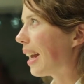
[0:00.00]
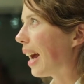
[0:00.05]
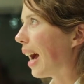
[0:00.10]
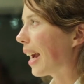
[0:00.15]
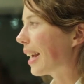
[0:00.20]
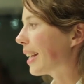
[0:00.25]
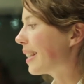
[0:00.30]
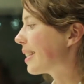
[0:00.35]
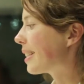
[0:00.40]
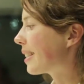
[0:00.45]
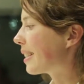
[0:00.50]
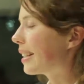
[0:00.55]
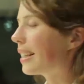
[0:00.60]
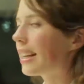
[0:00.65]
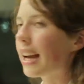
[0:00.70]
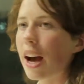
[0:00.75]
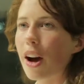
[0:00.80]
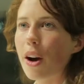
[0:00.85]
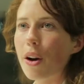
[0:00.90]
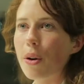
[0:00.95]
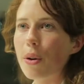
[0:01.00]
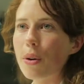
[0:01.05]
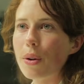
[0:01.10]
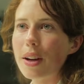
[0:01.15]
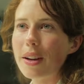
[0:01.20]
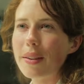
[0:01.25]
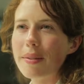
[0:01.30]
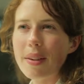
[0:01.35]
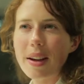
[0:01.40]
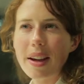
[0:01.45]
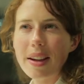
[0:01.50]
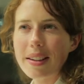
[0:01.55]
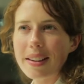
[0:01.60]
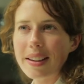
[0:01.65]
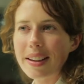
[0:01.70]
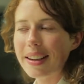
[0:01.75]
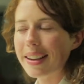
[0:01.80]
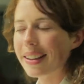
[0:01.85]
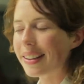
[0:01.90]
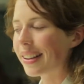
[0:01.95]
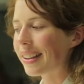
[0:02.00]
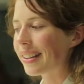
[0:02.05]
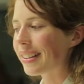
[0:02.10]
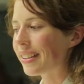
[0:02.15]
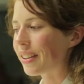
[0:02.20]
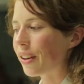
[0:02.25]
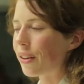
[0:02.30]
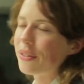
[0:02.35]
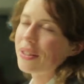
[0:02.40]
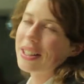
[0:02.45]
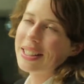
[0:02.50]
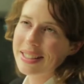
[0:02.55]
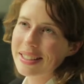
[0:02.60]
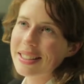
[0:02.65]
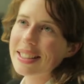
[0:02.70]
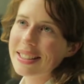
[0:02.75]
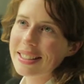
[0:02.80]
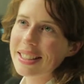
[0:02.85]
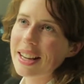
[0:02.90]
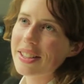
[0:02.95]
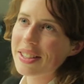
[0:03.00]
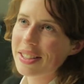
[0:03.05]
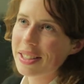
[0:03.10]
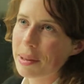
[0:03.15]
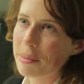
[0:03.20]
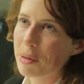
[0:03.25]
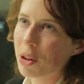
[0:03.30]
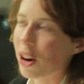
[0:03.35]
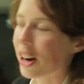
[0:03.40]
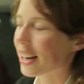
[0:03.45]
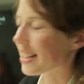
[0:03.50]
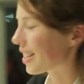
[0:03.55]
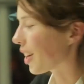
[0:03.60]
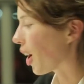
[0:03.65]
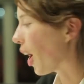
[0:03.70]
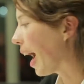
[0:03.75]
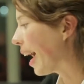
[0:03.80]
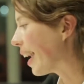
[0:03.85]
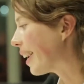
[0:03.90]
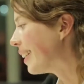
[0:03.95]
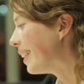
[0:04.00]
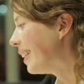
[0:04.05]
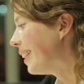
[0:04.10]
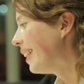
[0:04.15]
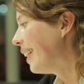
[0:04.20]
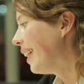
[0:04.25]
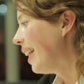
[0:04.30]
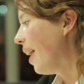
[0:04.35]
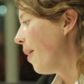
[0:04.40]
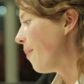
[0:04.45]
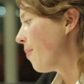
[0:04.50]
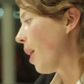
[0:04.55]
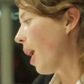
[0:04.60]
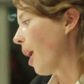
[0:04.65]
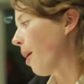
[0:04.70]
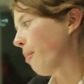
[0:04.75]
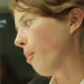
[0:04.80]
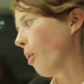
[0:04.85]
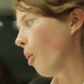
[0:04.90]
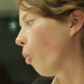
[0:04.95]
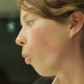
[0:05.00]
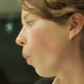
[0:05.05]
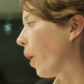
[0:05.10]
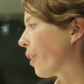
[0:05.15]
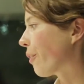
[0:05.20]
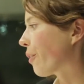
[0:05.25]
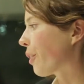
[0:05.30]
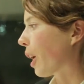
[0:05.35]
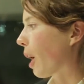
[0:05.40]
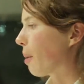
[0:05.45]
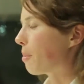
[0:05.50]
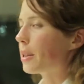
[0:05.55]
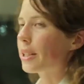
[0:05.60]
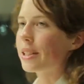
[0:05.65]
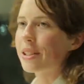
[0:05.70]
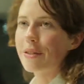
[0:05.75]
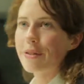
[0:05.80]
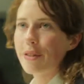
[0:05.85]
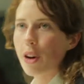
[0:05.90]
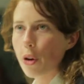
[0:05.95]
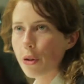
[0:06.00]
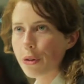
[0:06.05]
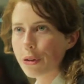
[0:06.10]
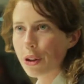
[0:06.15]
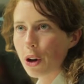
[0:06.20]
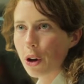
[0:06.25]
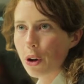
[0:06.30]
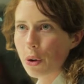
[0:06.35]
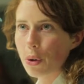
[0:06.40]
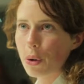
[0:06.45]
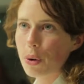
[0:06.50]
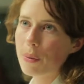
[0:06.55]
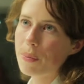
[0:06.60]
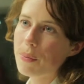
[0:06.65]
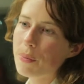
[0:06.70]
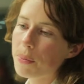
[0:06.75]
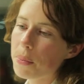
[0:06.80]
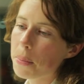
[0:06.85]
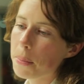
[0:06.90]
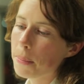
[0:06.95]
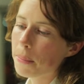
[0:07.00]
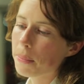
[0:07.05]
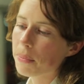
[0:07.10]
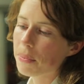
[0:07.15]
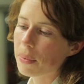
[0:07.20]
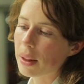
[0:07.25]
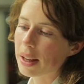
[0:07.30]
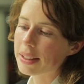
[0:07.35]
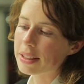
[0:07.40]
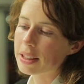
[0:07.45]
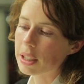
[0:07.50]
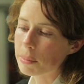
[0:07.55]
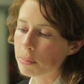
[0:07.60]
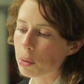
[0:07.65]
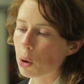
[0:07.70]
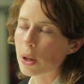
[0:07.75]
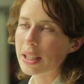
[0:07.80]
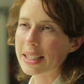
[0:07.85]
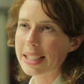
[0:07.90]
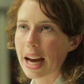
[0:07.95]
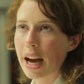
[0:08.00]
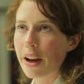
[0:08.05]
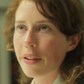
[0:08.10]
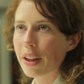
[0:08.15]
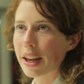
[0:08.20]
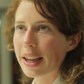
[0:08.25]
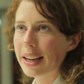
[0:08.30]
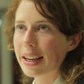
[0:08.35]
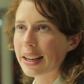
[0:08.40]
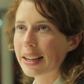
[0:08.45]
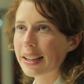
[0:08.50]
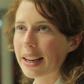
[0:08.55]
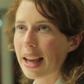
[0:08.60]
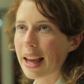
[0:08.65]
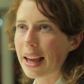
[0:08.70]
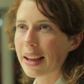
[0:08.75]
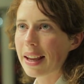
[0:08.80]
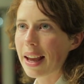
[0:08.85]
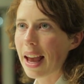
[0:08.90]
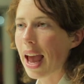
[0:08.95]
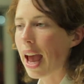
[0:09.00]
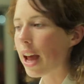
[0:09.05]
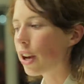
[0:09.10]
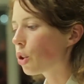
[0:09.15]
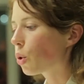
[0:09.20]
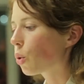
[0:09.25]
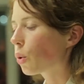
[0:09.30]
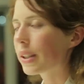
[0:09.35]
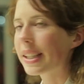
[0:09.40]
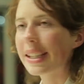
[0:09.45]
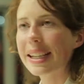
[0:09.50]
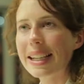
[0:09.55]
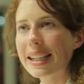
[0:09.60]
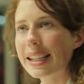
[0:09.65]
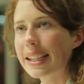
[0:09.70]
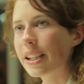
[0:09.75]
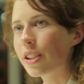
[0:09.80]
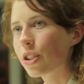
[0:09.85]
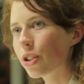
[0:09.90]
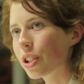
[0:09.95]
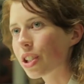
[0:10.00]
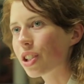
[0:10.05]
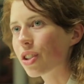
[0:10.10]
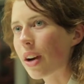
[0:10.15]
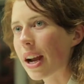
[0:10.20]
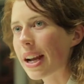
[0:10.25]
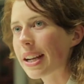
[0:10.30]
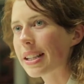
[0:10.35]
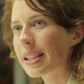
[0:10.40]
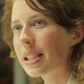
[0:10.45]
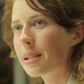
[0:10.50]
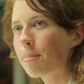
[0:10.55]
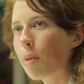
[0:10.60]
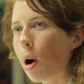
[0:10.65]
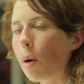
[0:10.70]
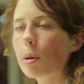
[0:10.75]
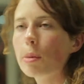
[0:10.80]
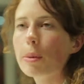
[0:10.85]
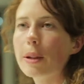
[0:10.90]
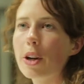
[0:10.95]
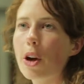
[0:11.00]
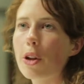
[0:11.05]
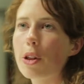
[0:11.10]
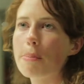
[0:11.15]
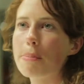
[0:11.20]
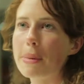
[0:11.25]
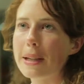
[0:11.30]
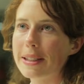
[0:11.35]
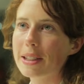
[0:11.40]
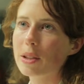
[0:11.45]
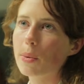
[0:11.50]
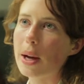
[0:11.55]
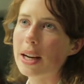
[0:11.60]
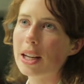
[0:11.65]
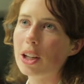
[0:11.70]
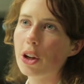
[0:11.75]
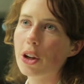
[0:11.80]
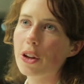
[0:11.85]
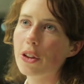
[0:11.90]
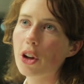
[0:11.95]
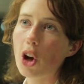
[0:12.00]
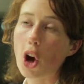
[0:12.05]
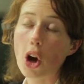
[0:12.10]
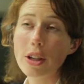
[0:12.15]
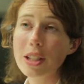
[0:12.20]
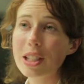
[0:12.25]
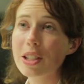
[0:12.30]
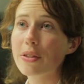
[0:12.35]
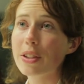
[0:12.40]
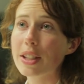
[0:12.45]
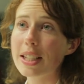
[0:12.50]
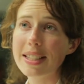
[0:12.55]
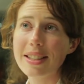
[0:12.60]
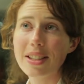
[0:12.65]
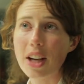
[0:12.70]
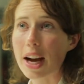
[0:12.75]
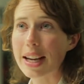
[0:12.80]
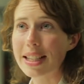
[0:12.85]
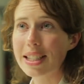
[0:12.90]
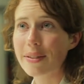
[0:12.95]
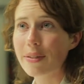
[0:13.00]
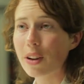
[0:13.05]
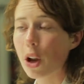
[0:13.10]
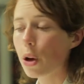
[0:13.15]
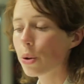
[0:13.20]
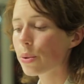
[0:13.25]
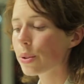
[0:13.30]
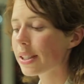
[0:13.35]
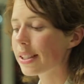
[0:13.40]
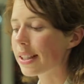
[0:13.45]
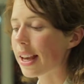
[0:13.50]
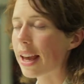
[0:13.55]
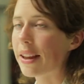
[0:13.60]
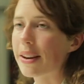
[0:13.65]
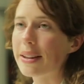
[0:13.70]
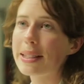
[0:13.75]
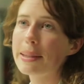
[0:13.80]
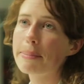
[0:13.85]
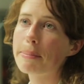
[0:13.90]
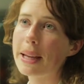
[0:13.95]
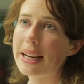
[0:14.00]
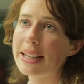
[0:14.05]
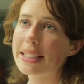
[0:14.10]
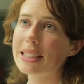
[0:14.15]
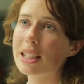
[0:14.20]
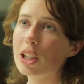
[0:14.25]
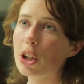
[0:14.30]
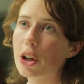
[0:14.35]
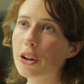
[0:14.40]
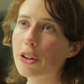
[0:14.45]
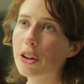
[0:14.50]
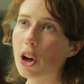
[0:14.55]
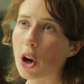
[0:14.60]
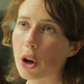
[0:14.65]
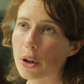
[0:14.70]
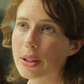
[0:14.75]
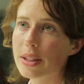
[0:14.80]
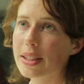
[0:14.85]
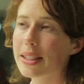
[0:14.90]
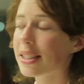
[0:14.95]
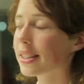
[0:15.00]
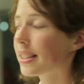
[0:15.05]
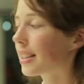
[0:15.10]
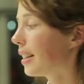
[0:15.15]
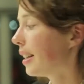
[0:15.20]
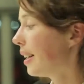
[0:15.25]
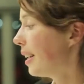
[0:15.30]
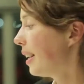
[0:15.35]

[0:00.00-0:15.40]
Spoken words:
I can see how, this does seem crazy high. One of the companies involved, though, did point out that an annual yearly interest rate is probably not the best way to look at the cost for these kinds of loans, and it's better to look at the costs